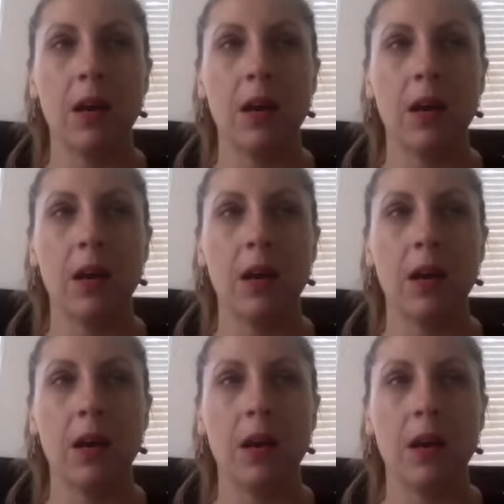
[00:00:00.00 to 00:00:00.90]
think
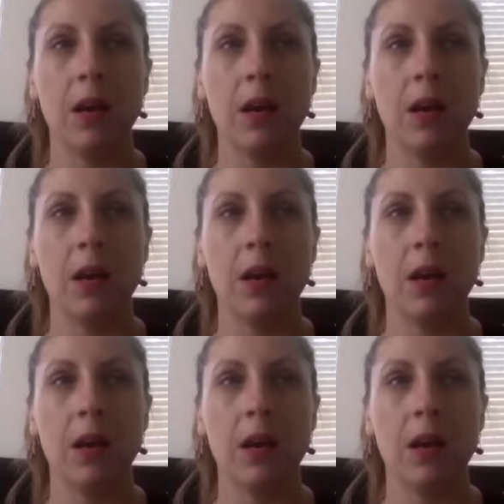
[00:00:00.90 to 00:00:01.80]
they're really prepared to
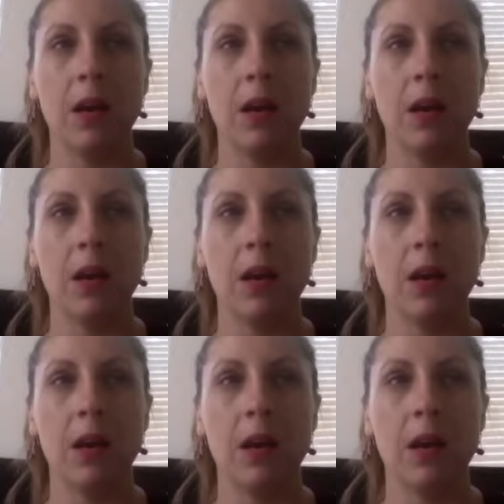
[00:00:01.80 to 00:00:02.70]
make a change, but they're
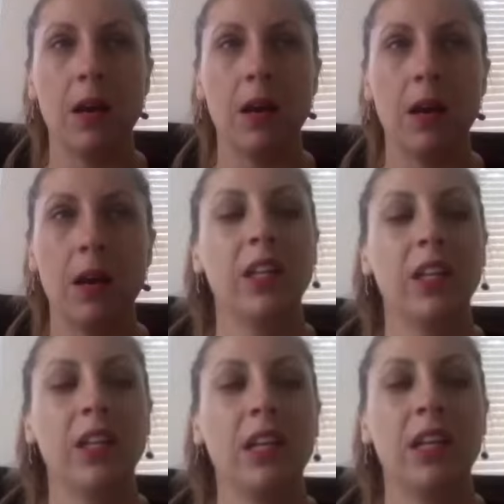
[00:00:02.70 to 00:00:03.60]
not quite sure
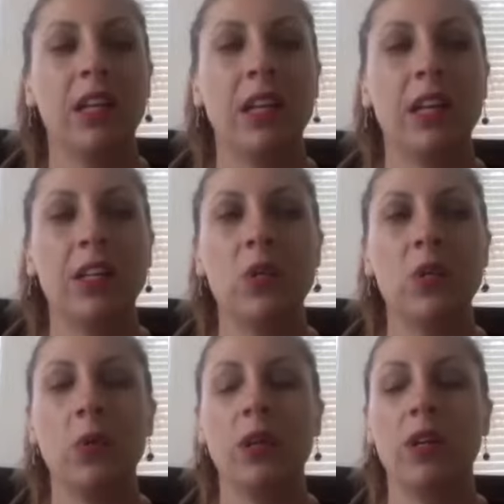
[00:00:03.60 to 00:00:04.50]
what it's going to look like on
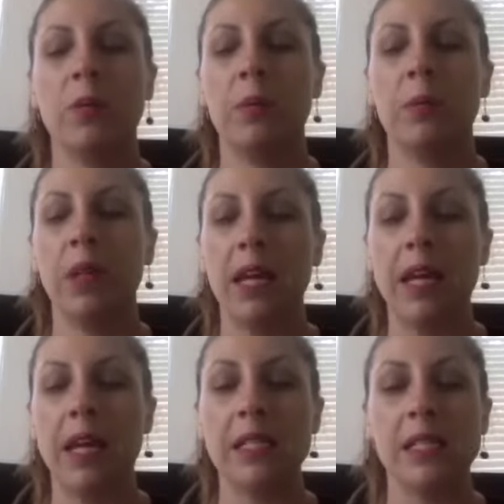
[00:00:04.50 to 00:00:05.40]
the other side.
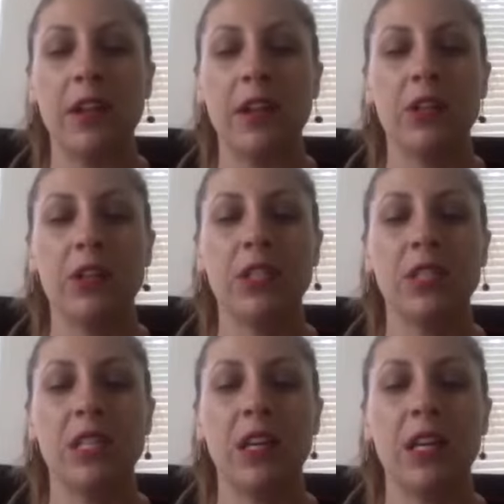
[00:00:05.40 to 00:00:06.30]
So really getting
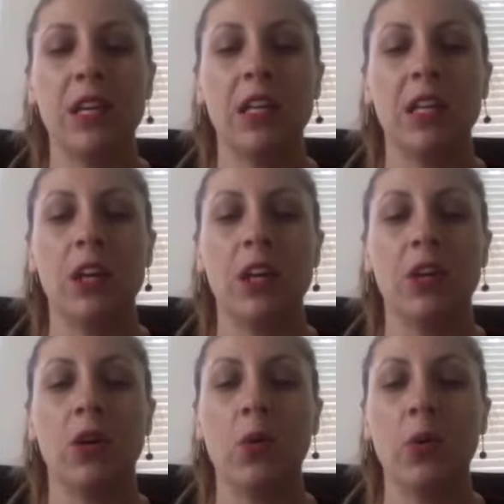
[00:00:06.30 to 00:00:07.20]
to a good place,
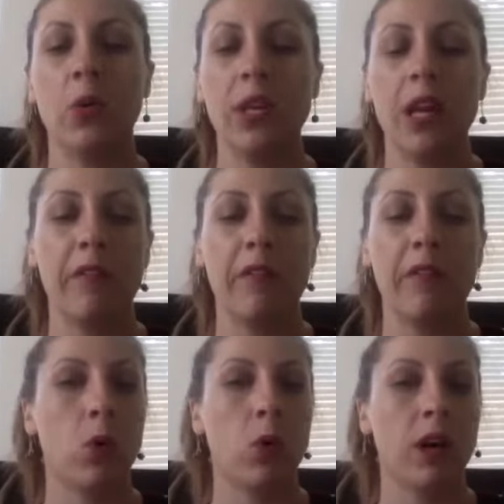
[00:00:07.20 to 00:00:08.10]
understanding that you're
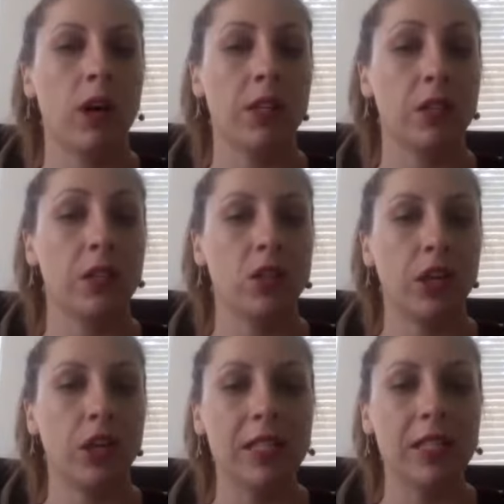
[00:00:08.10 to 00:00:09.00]
going to have more
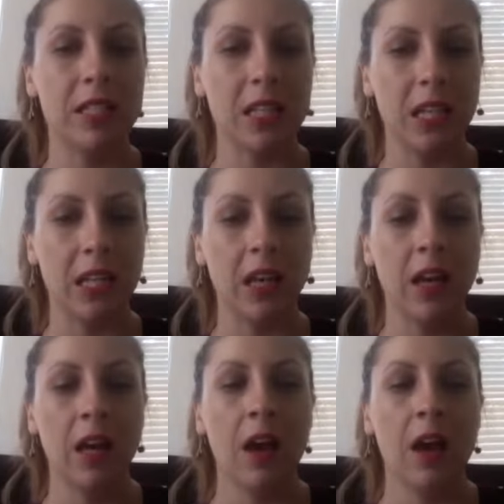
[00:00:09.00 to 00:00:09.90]

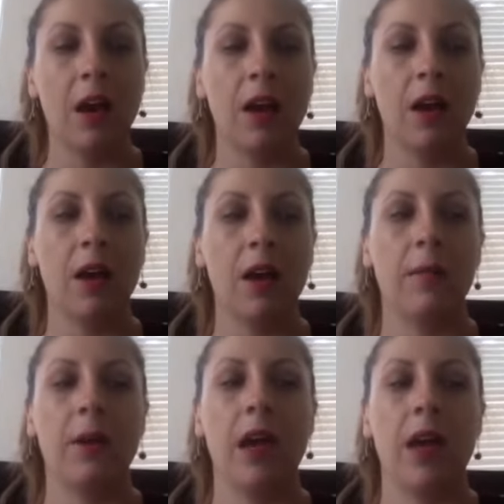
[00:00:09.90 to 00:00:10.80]
uncertainty,
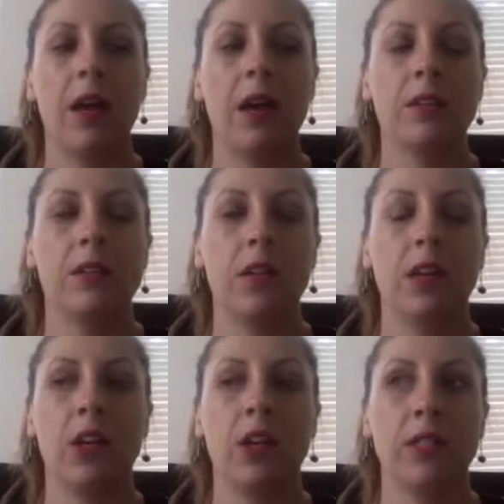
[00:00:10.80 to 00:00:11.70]
and
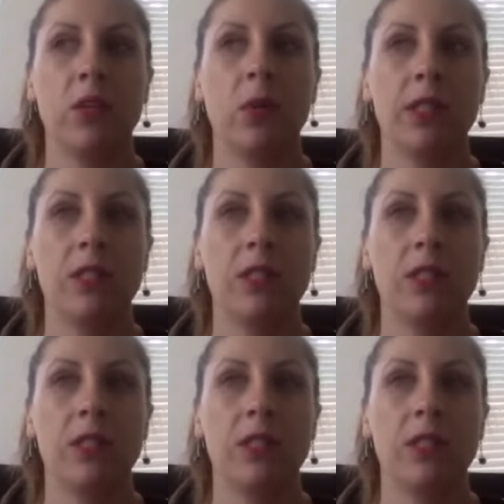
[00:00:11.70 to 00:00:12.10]
it's going to be